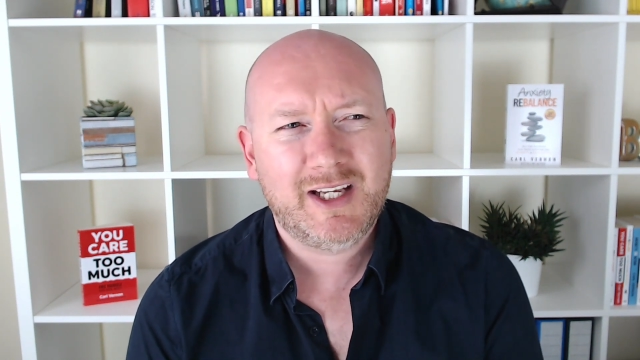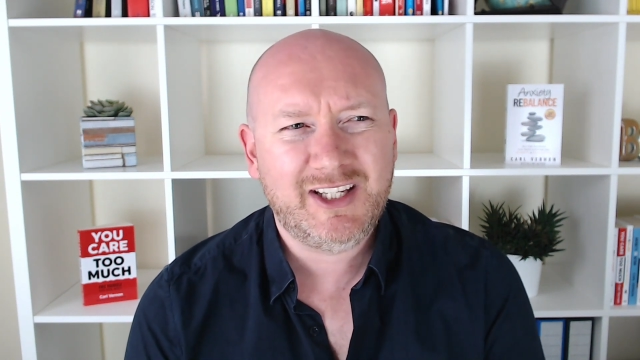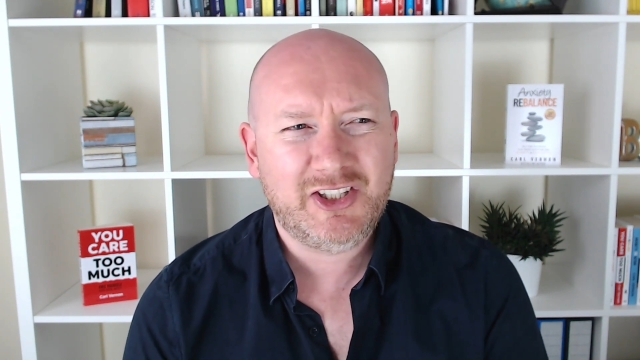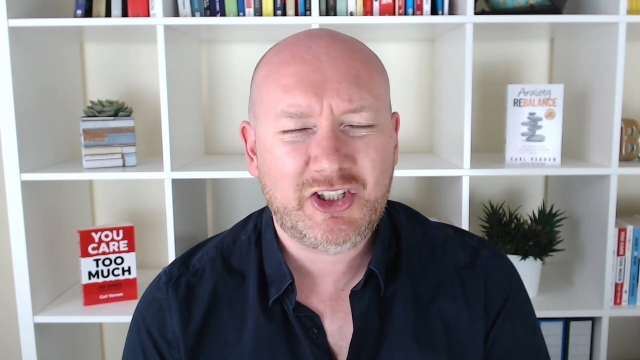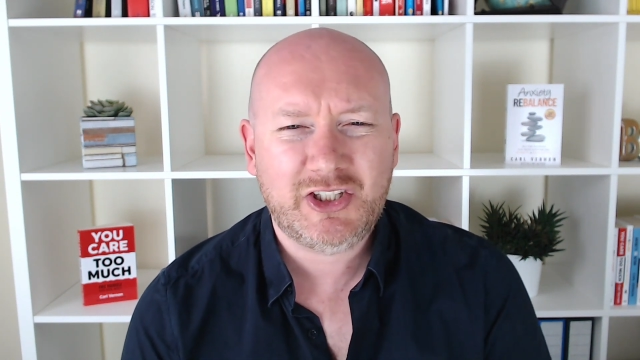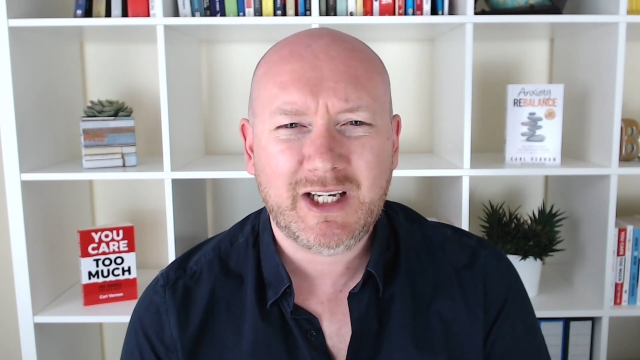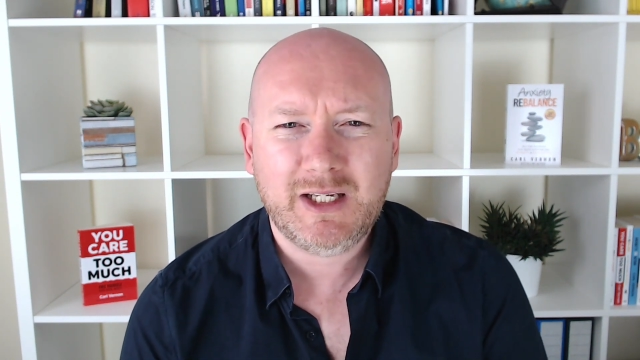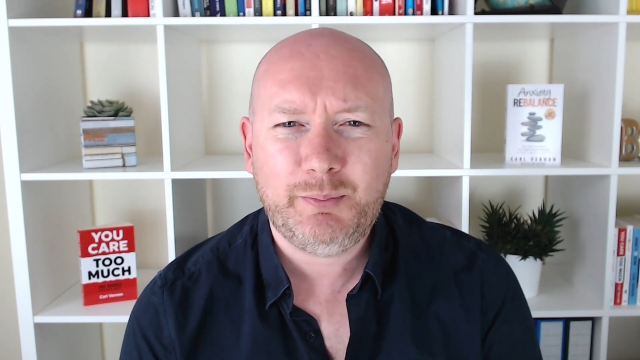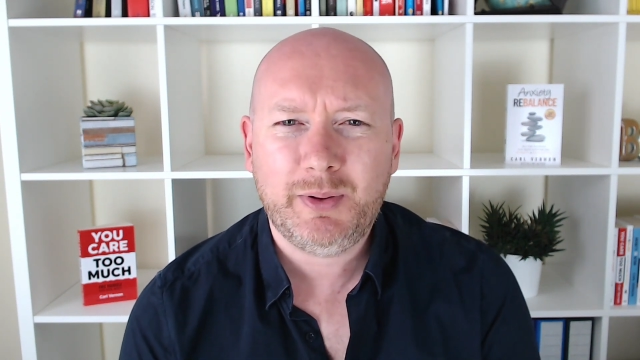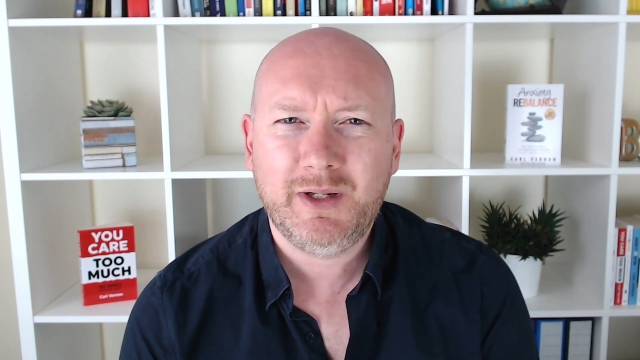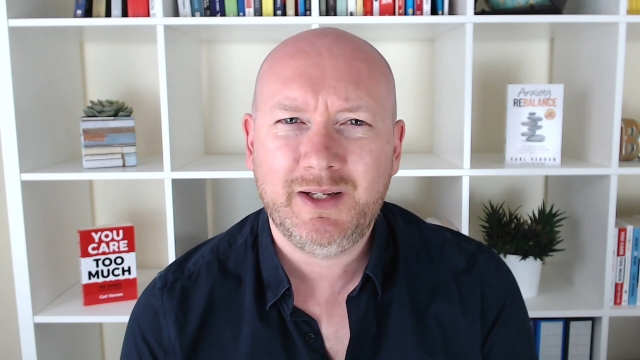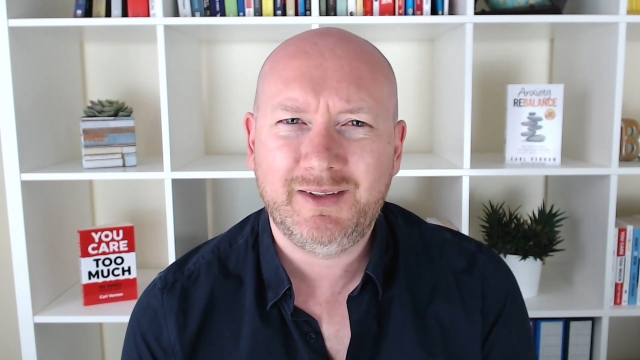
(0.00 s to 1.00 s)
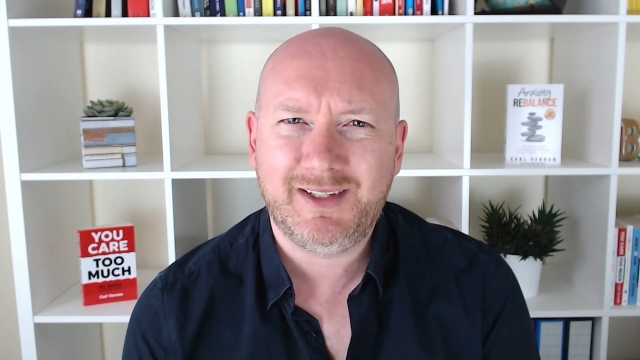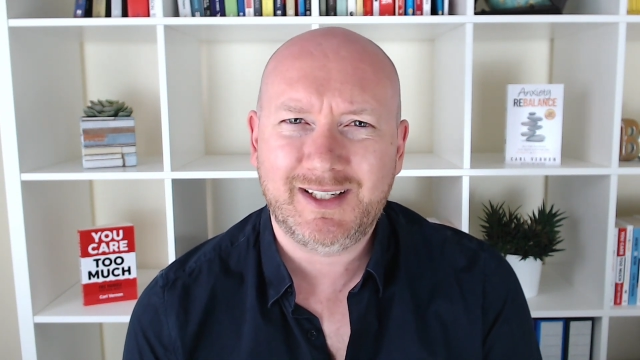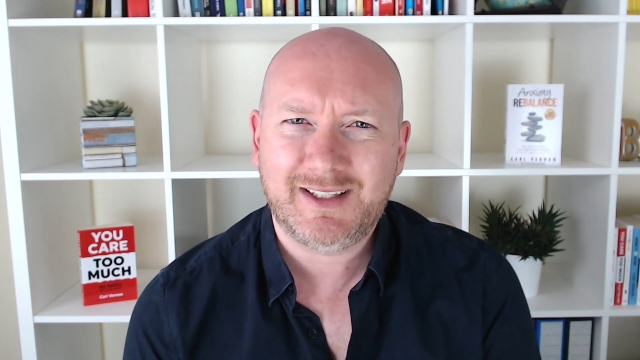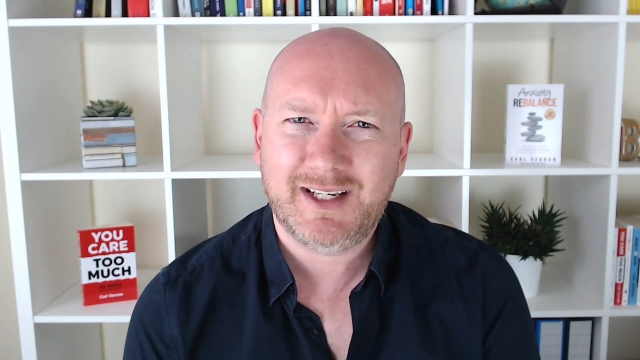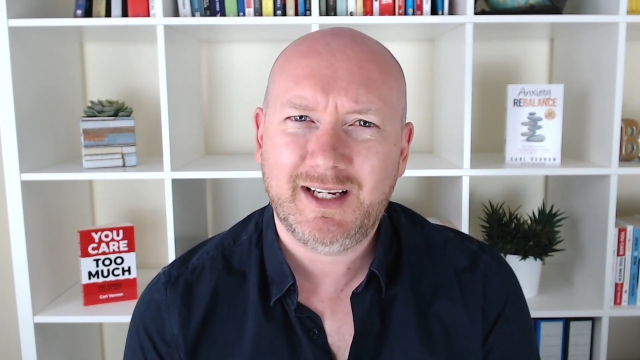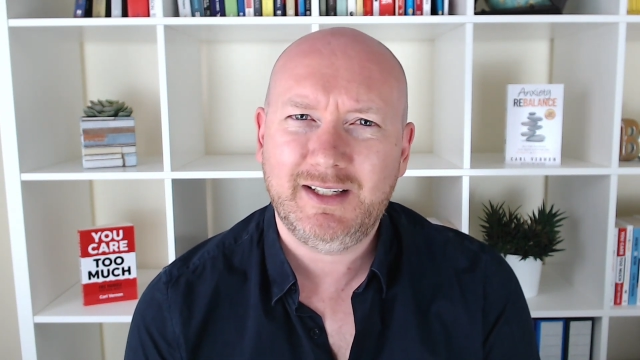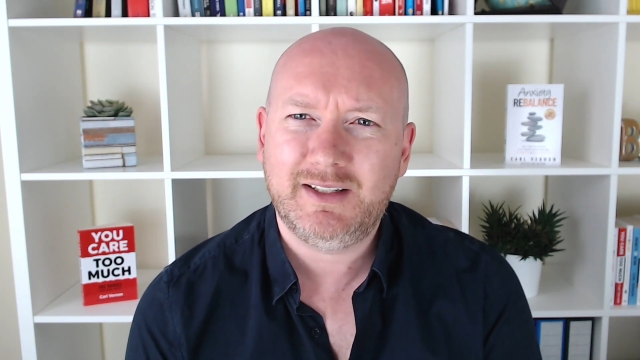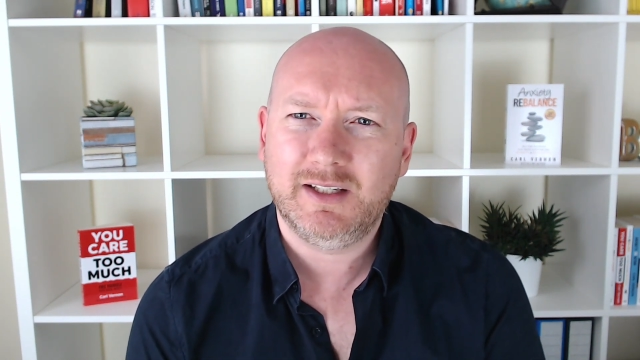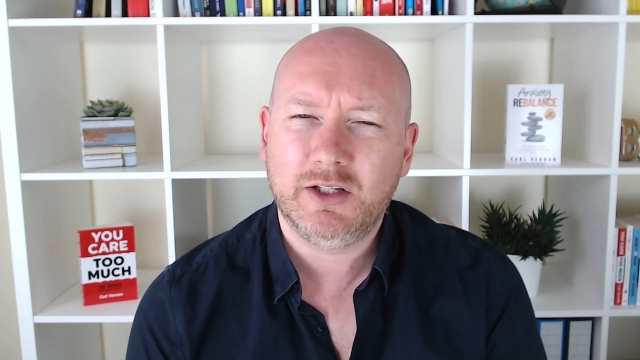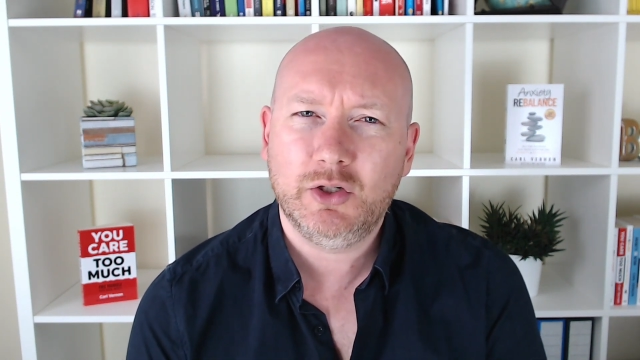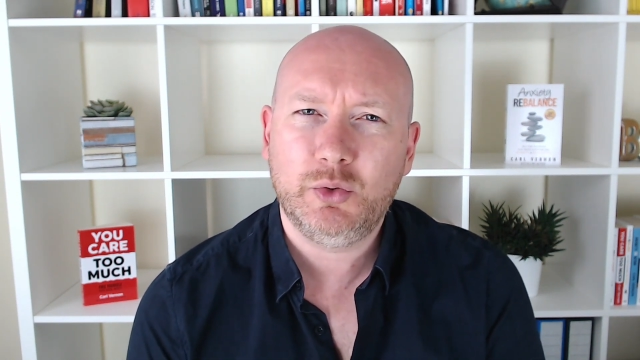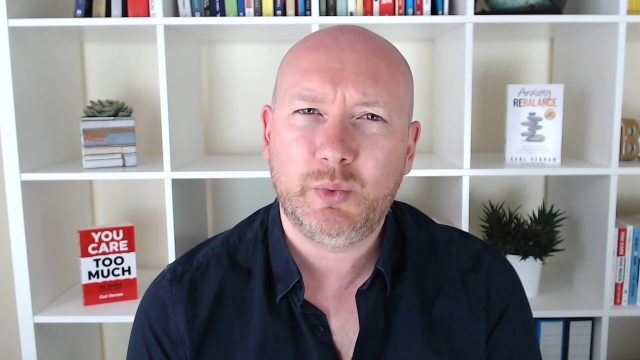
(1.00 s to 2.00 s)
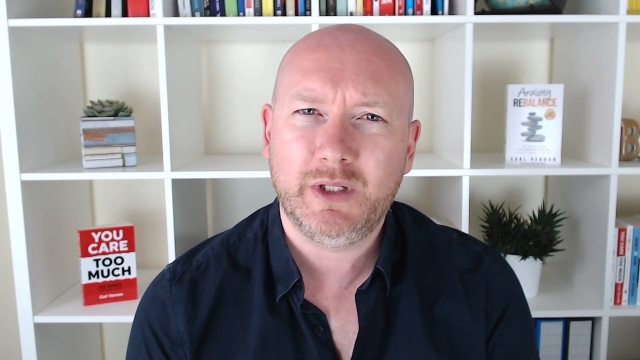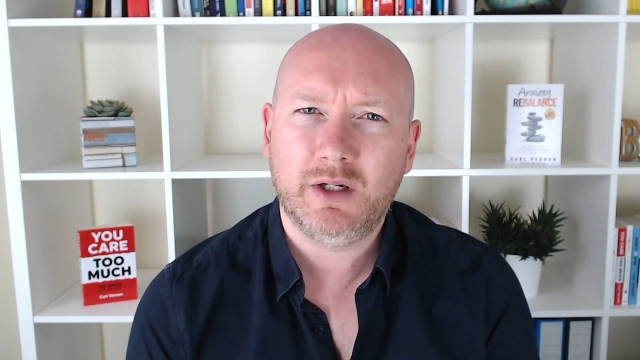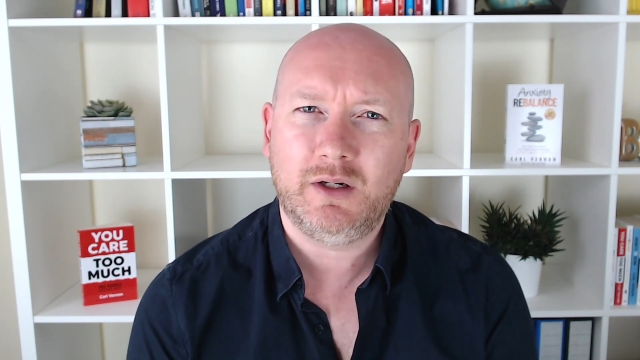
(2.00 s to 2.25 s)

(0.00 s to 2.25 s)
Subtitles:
is shaping and dictating who we